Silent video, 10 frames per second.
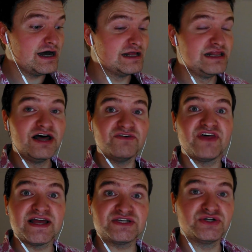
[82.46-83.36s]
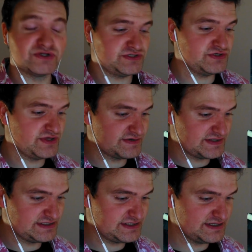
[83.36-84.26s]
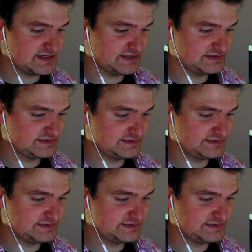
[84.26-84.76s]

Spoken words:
I love that shot too, that was in the teaser.